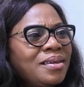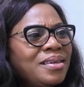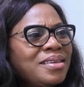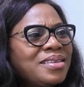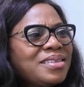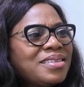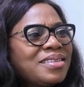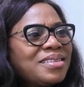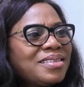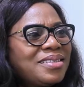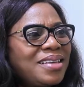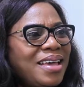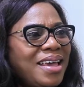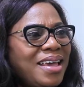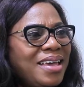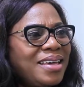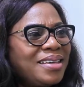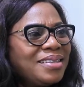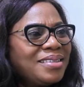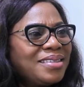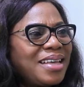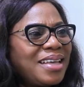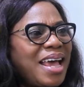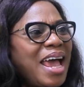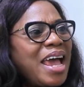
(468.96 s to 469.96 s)
say
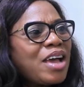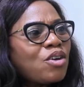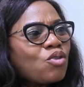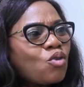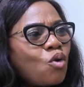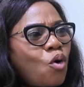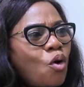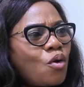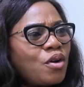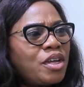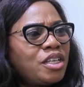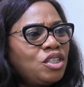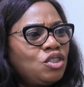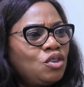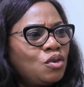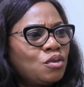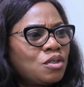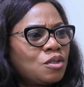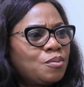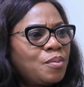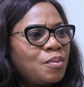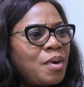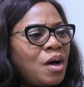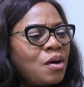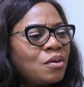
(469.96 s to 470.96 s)
it. Encourage your
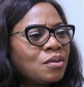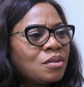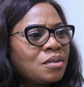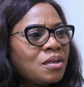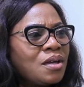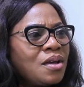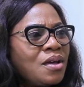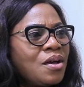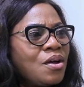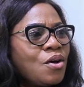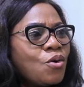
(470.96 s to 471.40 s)
spouse.